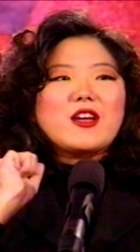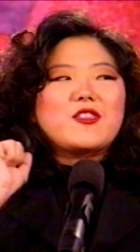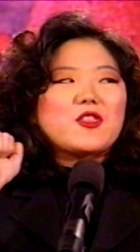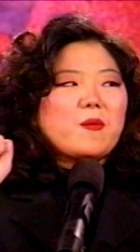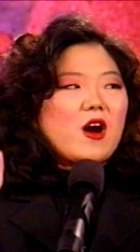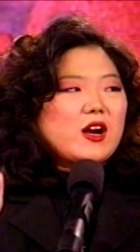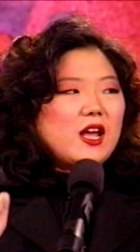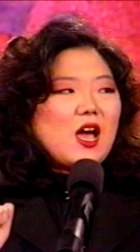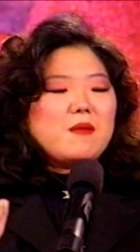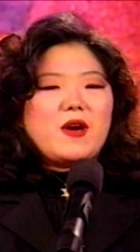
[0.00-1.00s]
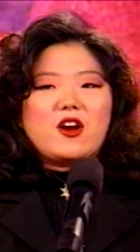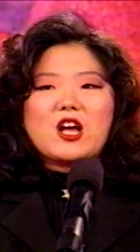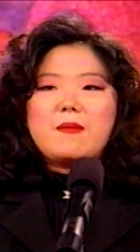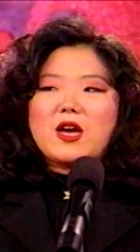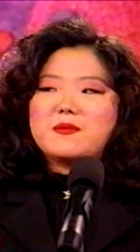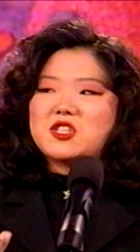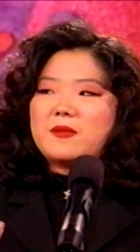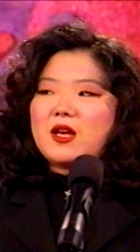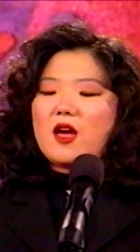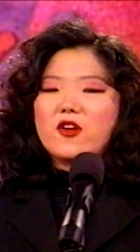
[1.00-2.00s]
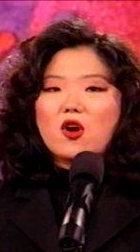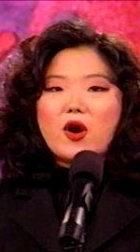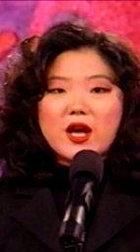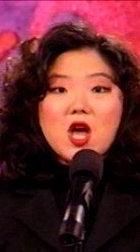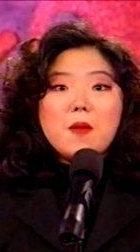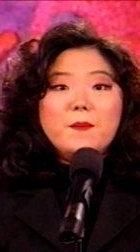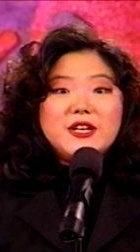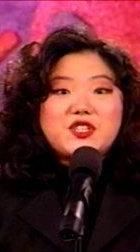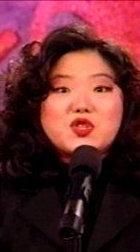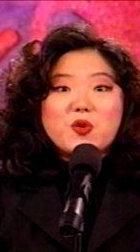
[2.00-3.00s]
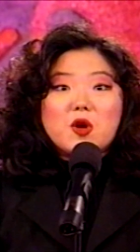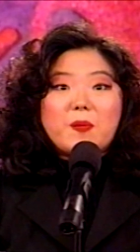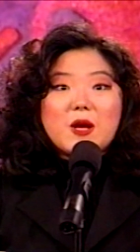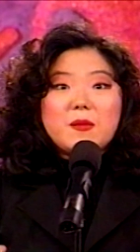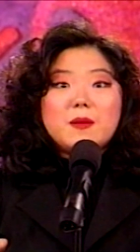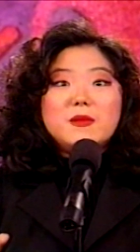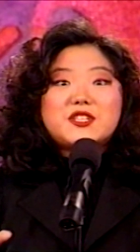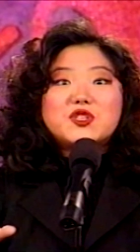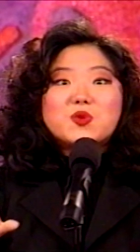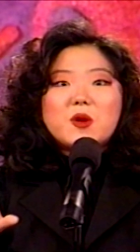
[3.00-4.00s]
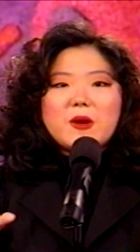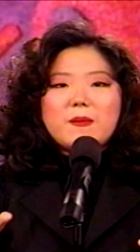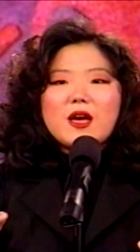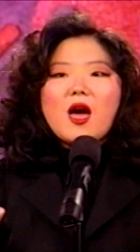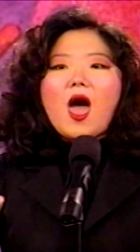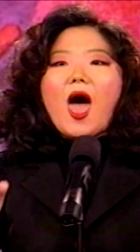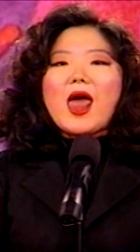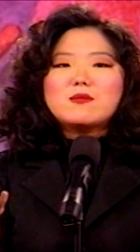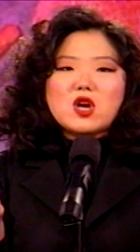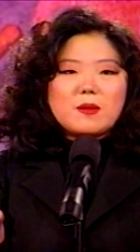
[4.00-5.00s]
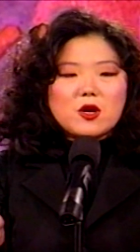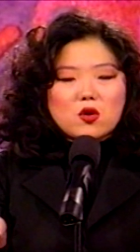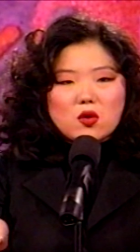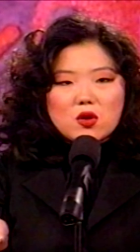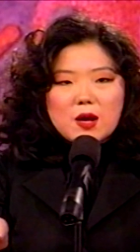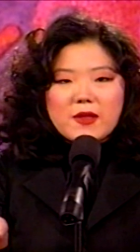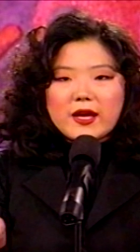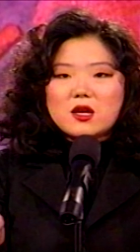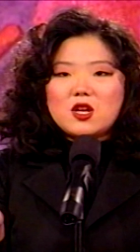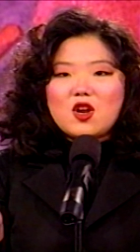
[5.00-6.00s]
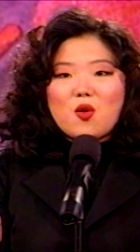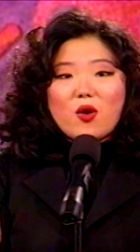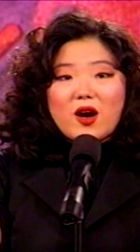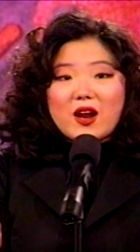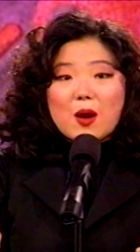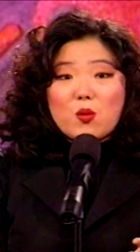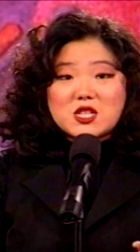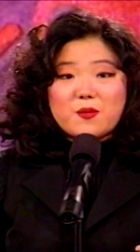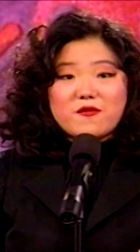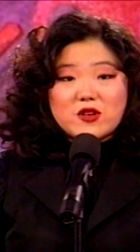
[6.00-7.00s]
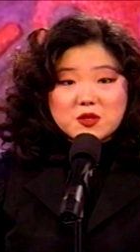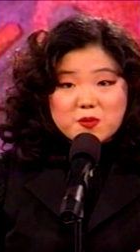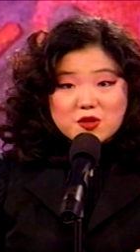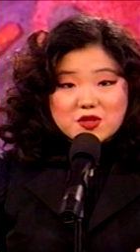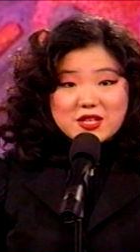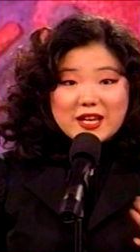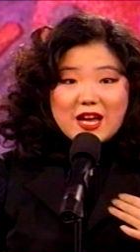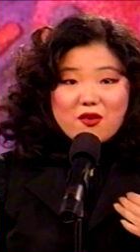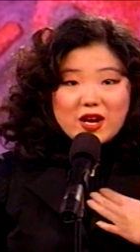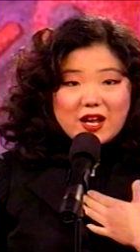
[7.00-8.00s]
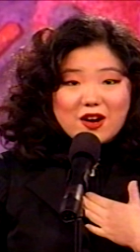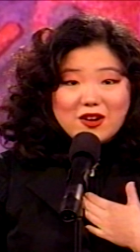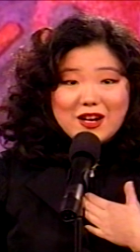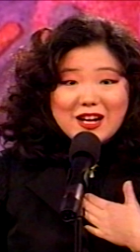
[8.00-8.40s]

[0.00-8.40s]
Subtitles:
through the party and men are coming up to me and they're going, "Mistress, will you beat me? Mistress, will you beat me?" And I'm trying to be cool. I'm like, you know what? I'm watching my friend's purse. I can't right now.